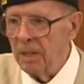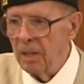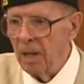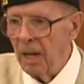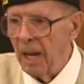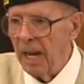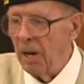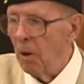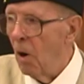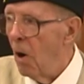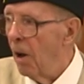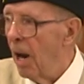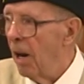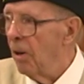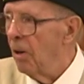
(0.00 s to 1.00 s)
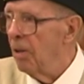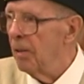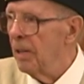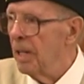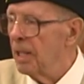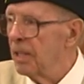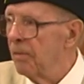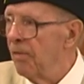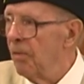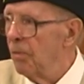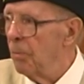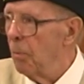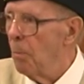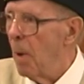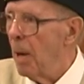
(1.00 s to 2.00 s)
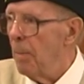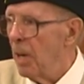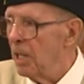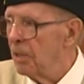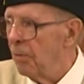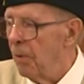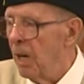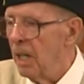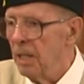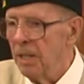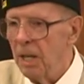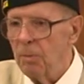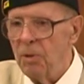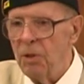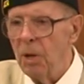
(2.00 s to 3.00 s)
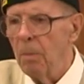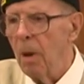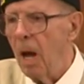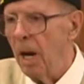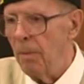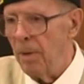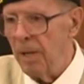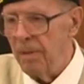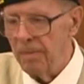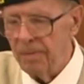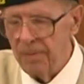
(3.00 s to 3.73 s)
later on, I, this my best friend. His name was Jim Livey.